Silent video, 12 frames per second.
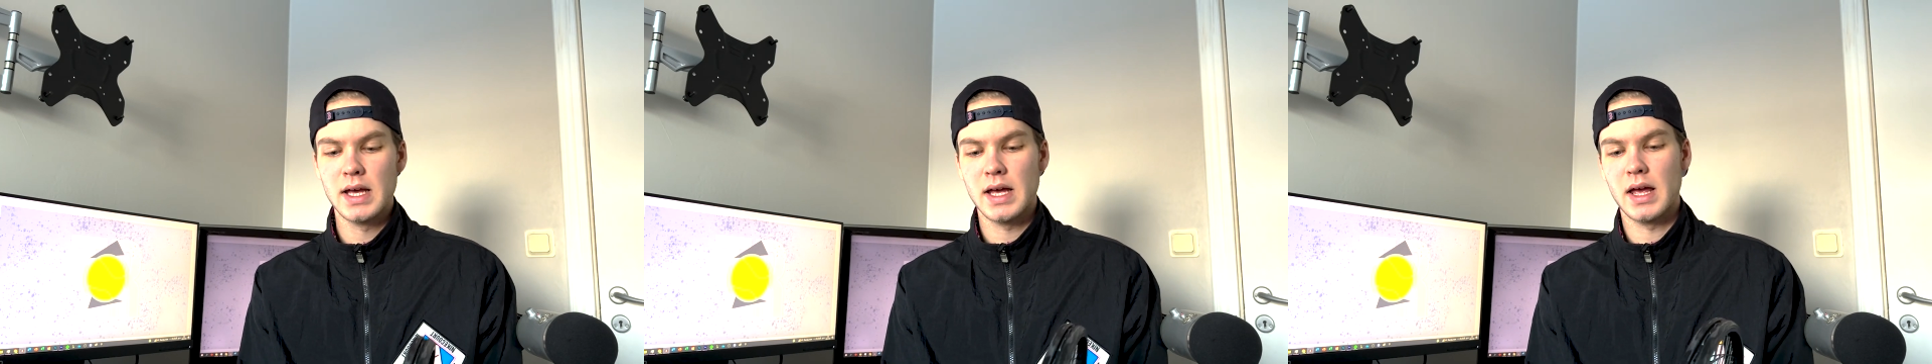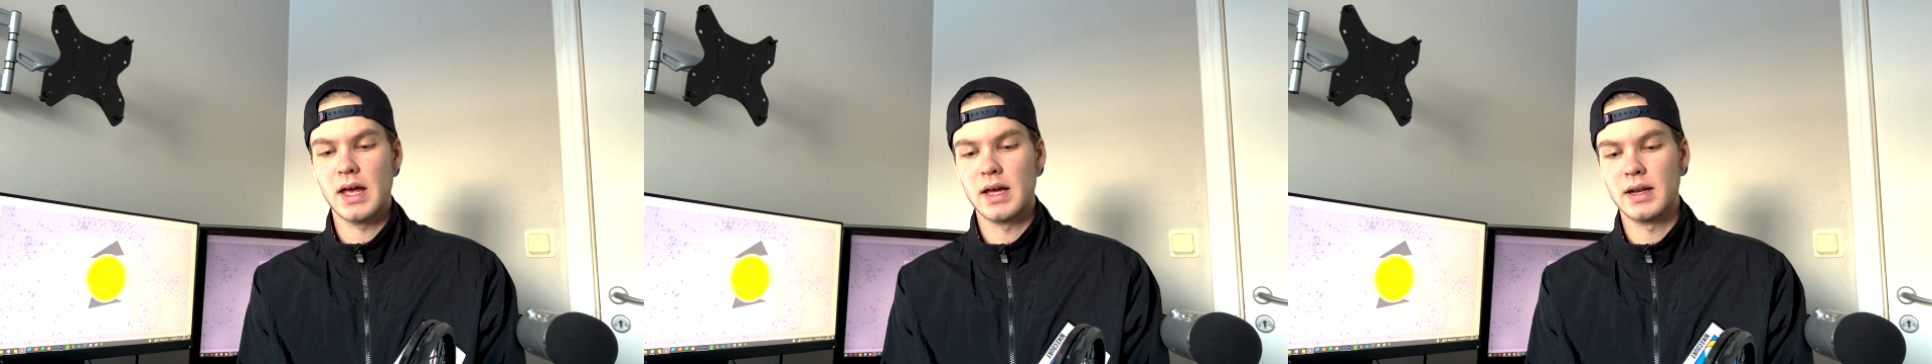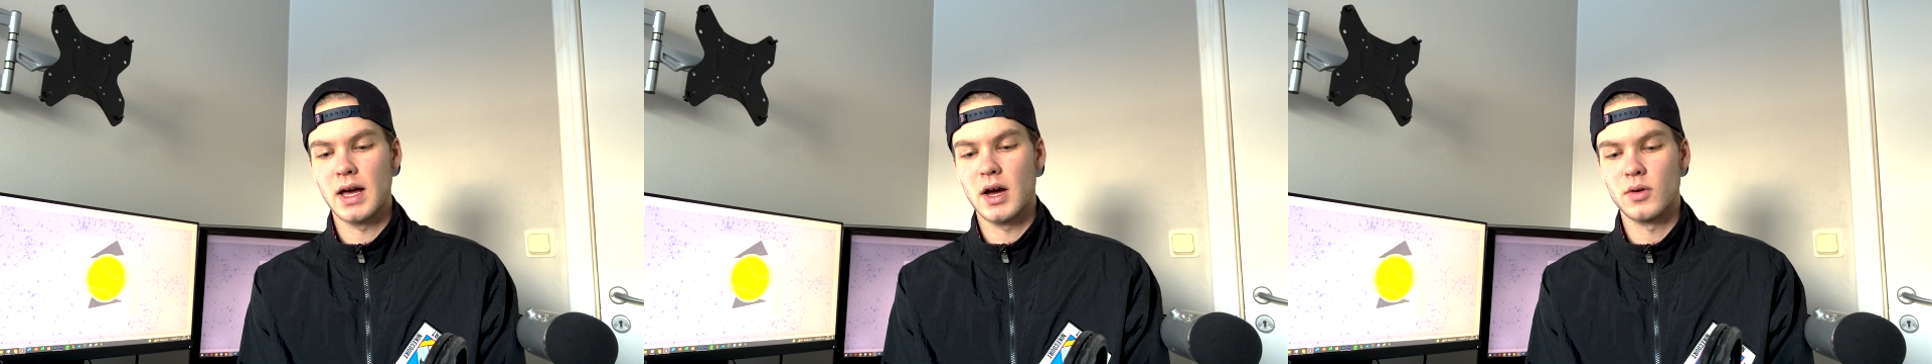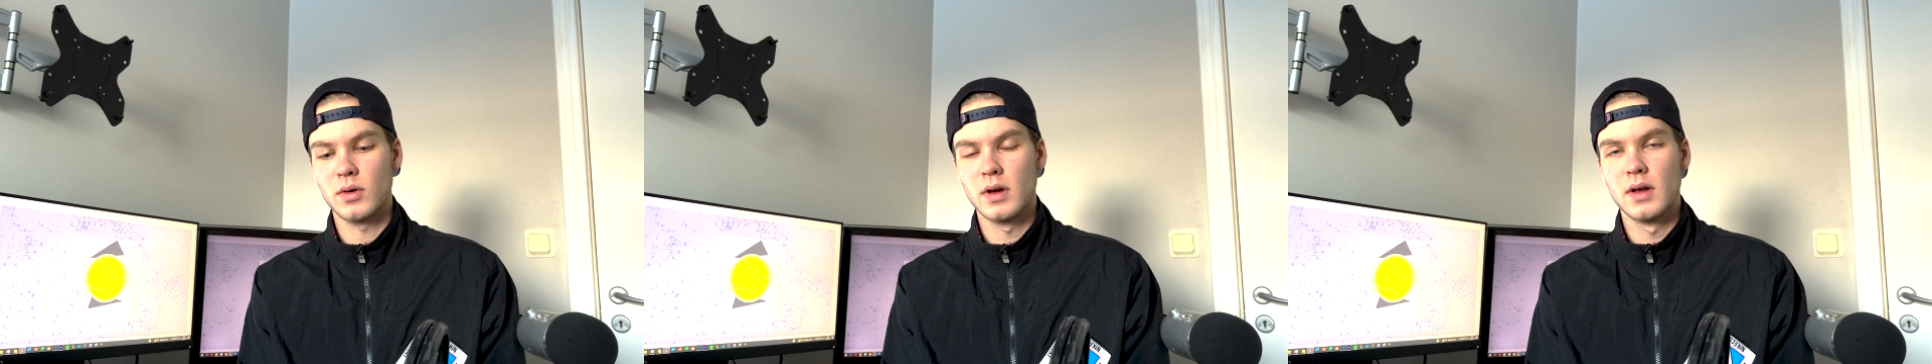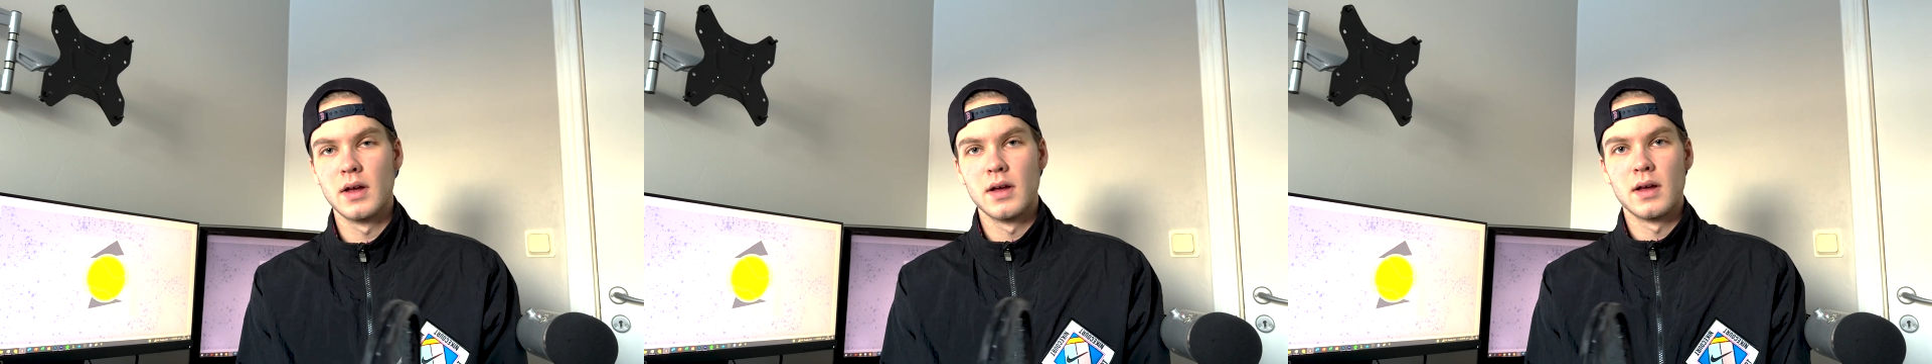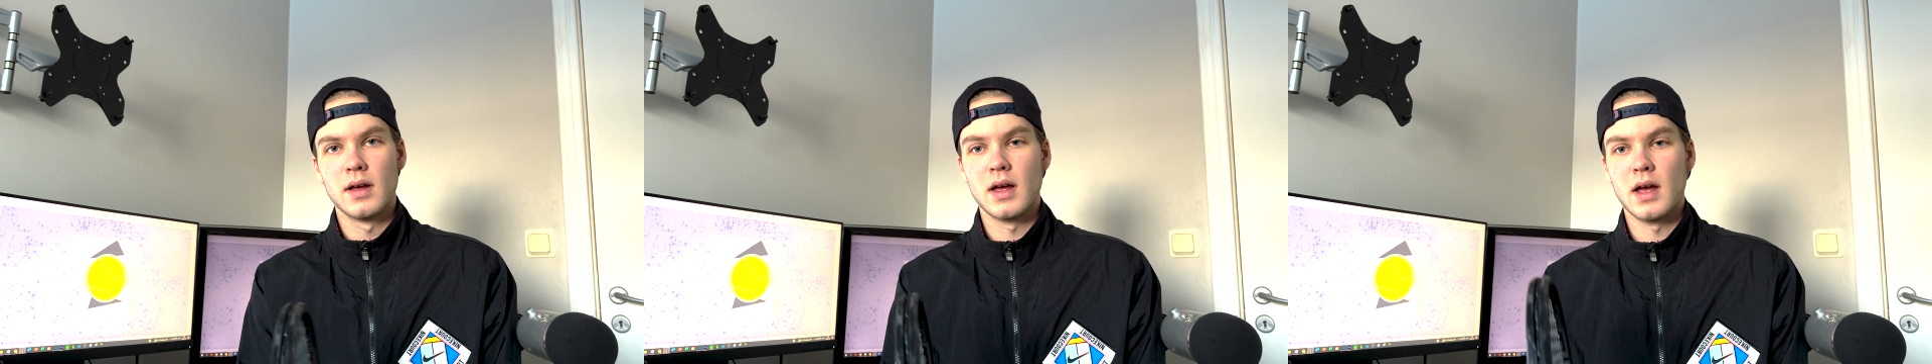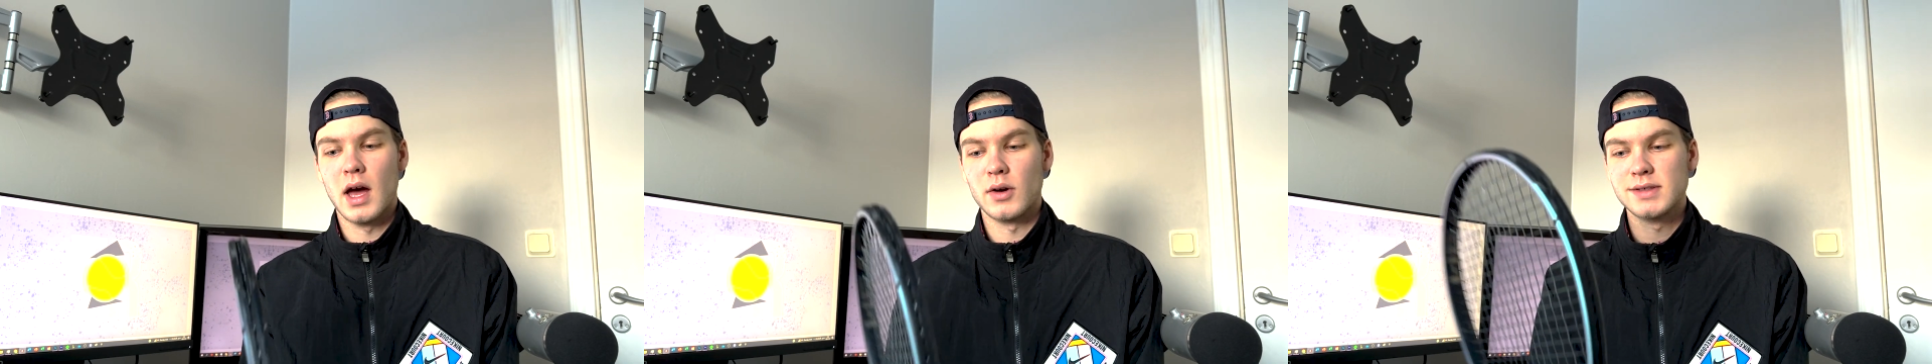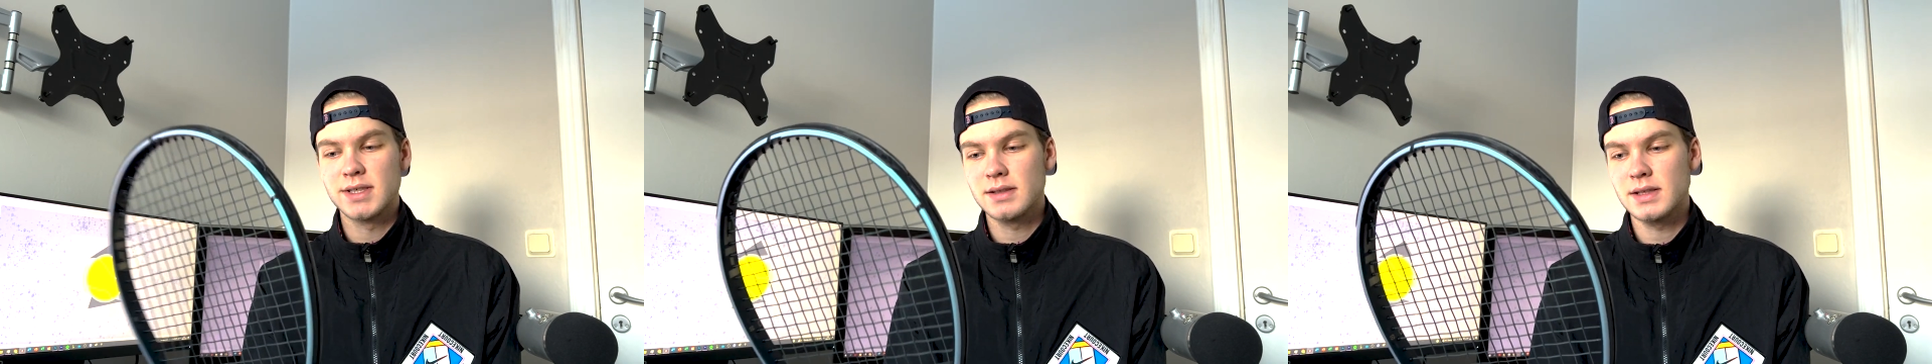and now
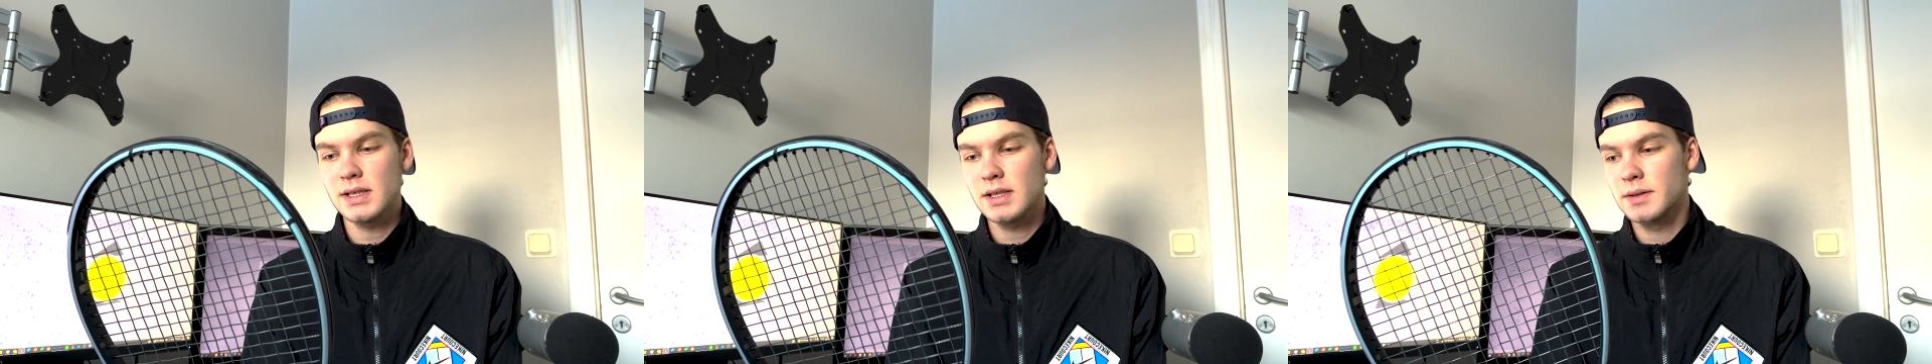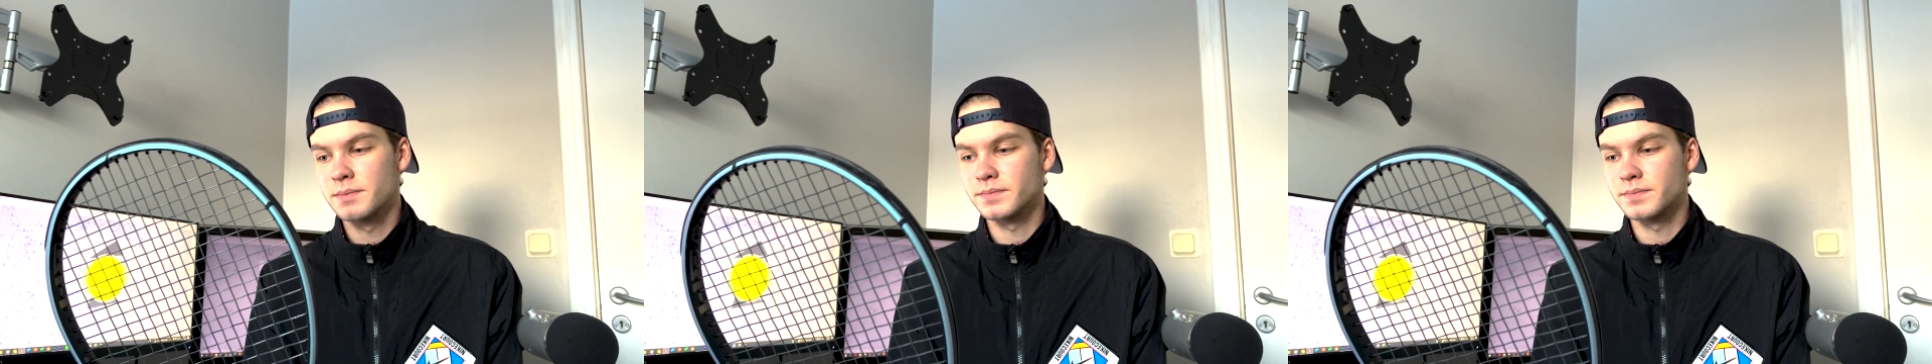Auxetic,